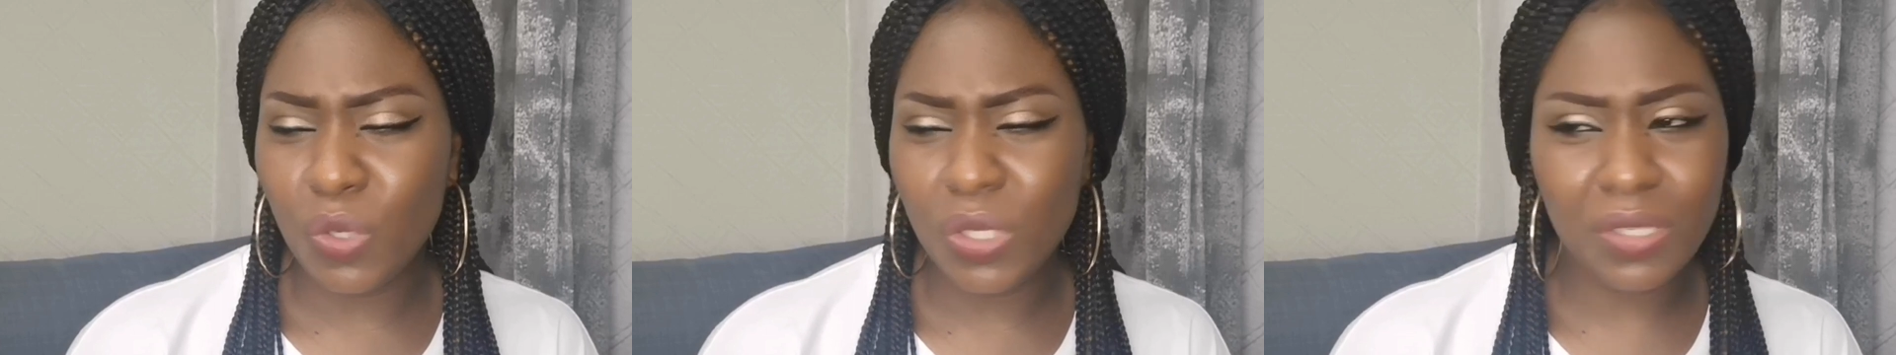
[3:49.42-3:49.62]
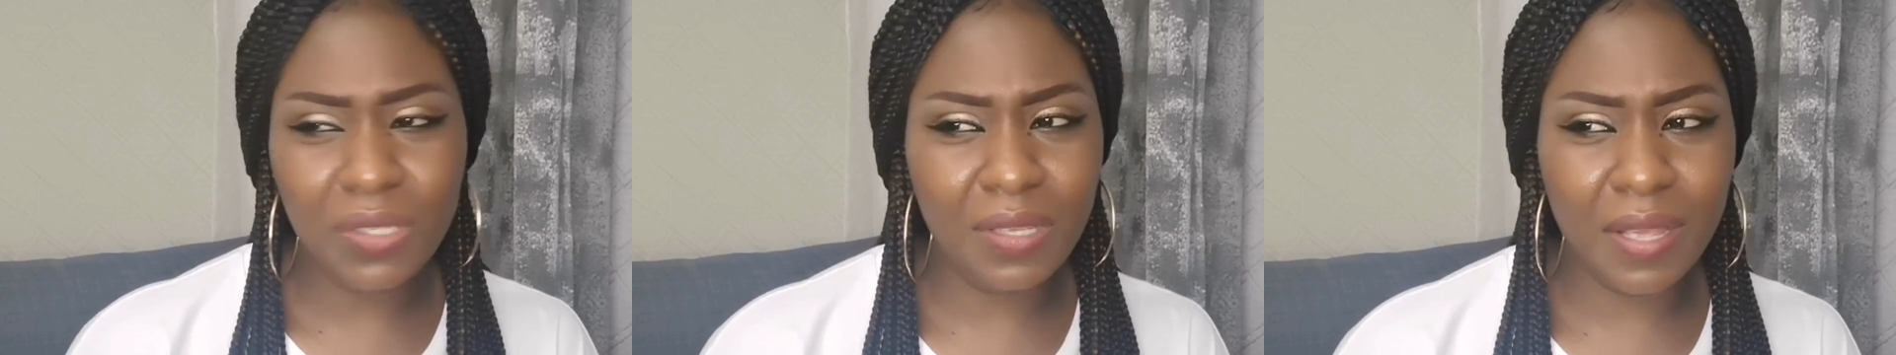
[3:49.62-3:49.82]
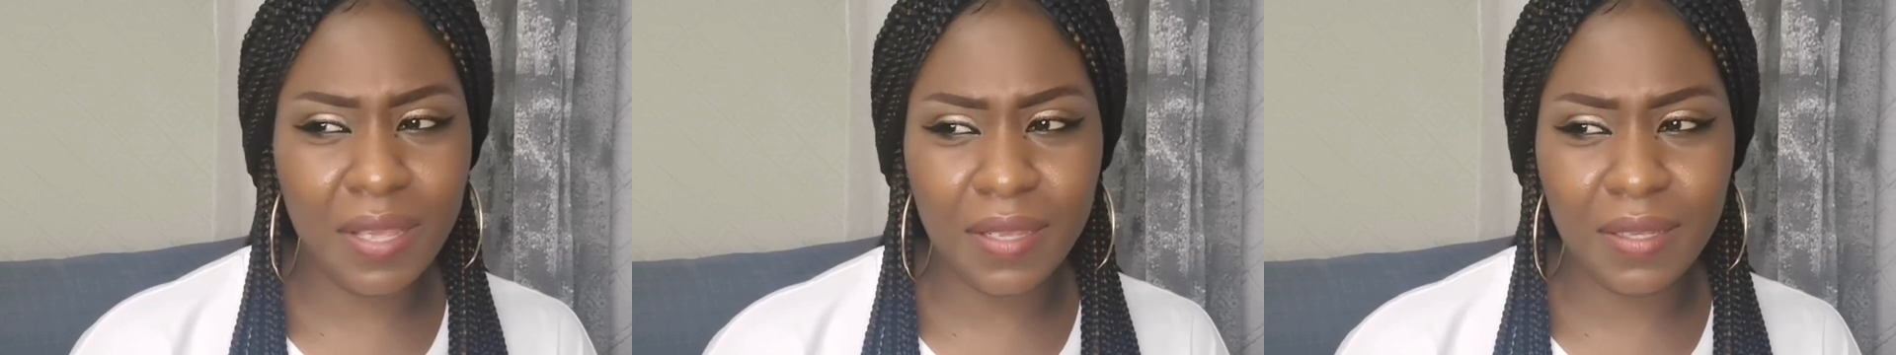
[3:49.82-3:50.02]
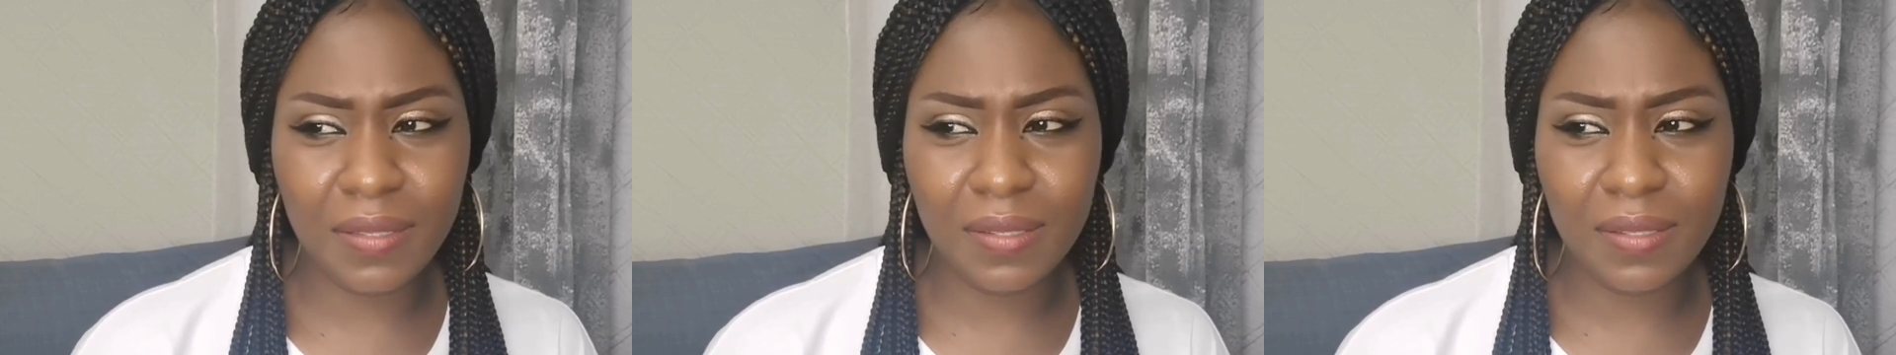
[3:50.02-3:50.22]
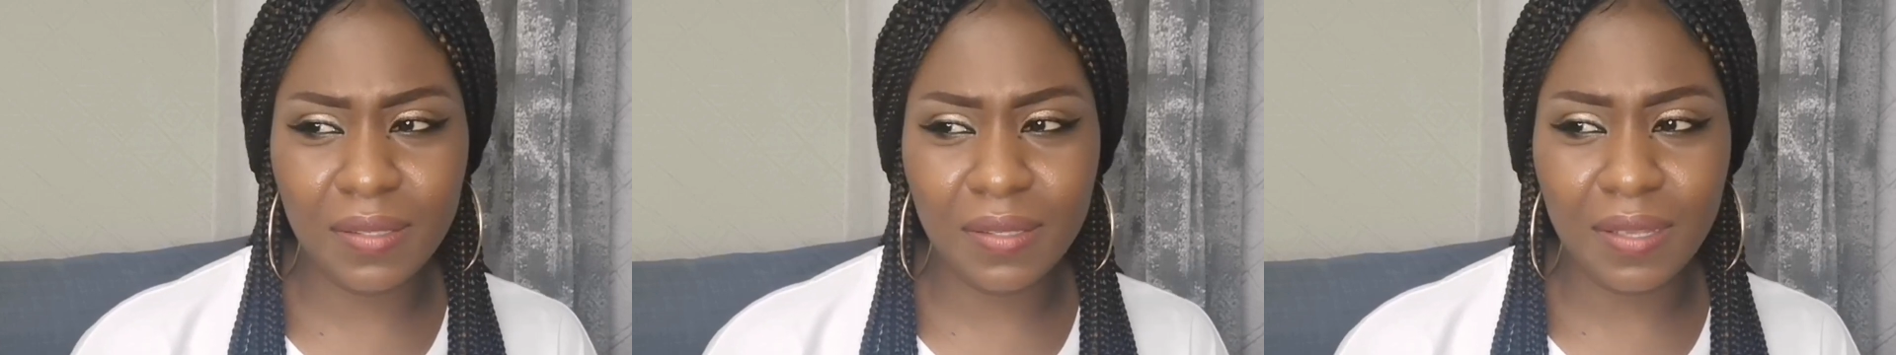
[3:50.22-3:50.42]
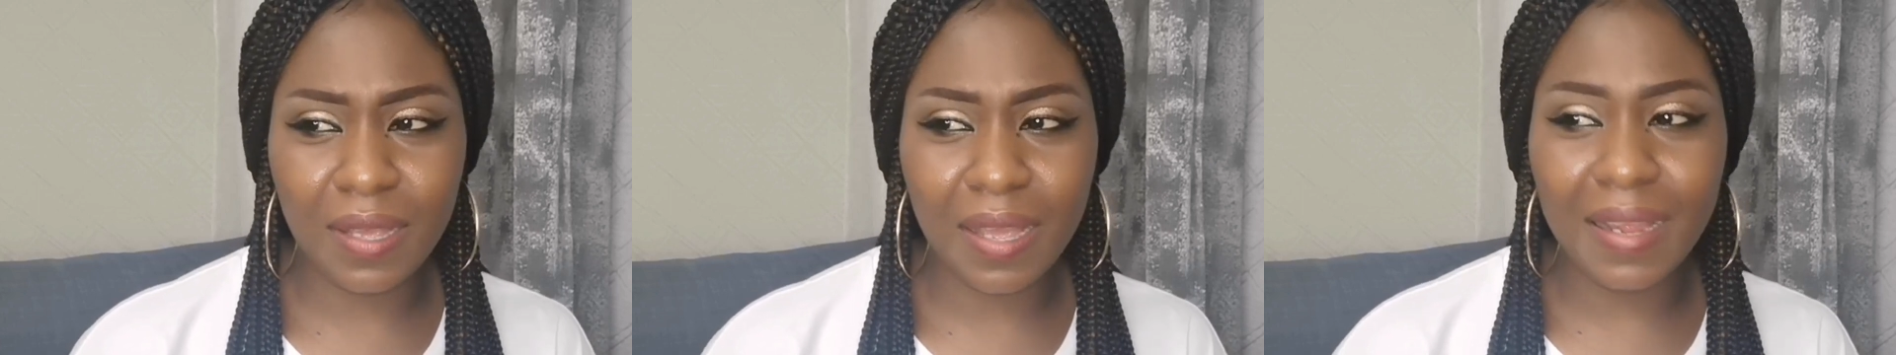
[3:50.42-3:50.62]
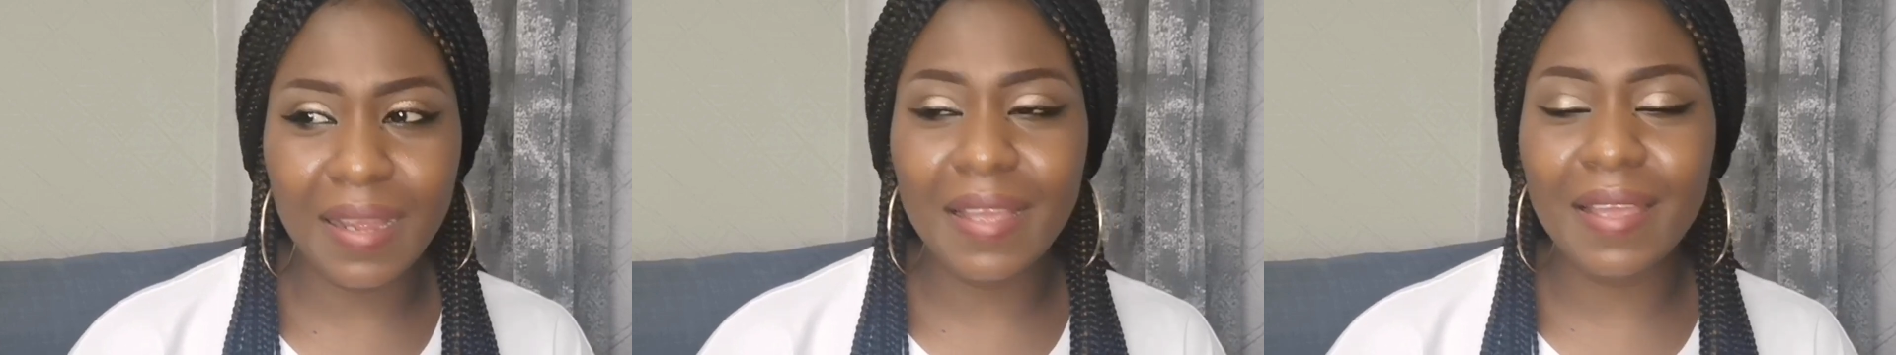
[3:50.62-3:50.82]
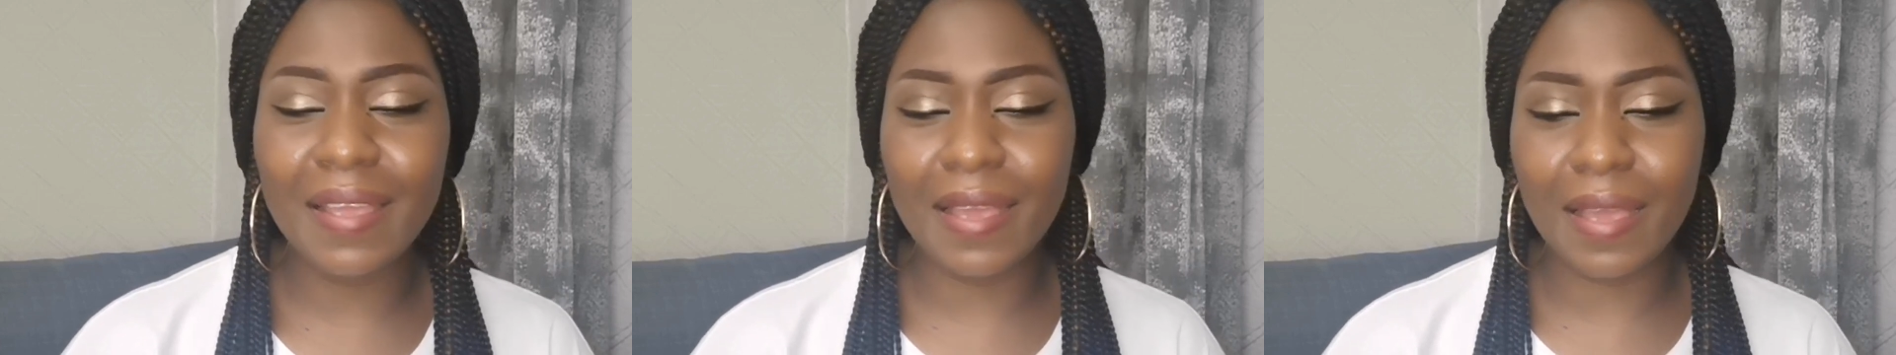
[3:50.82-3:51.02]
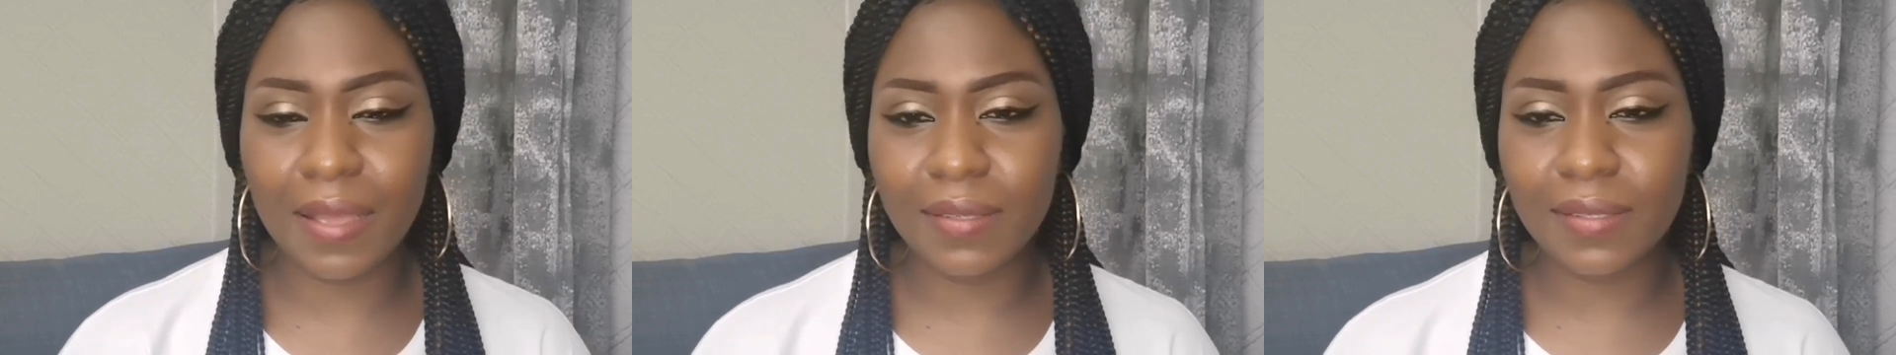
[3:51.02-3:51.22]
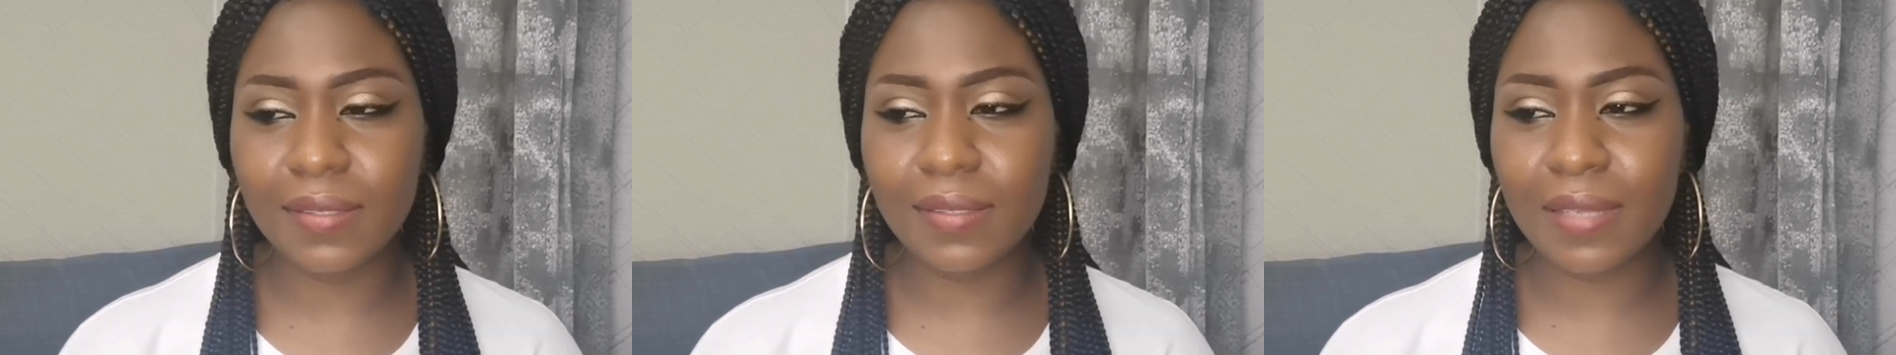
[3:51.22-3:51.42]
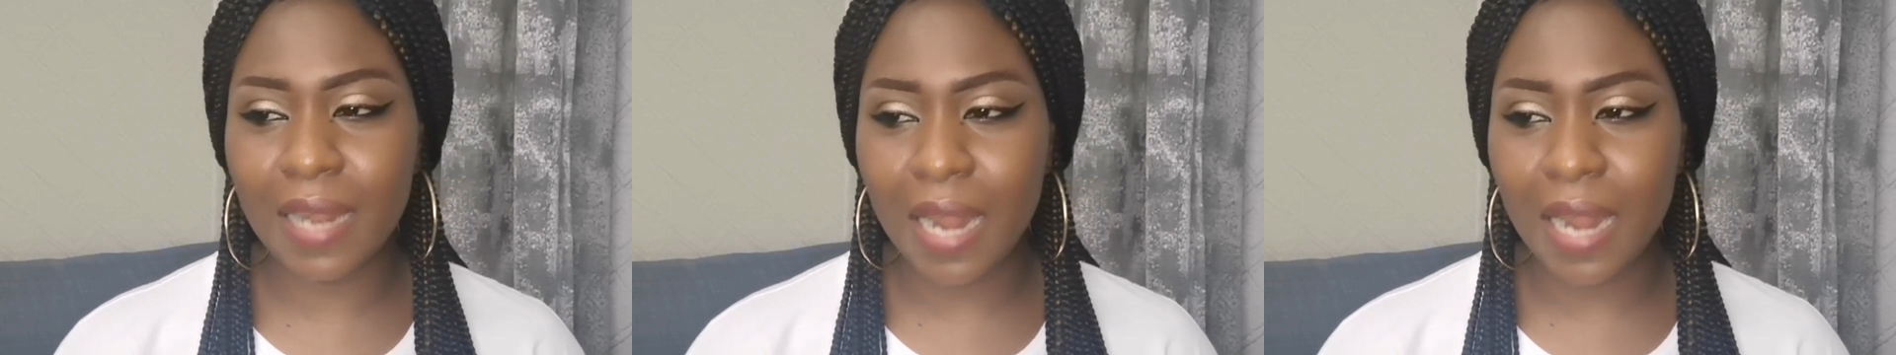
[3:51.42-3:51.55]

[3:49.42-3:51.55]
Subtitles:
which says, yes,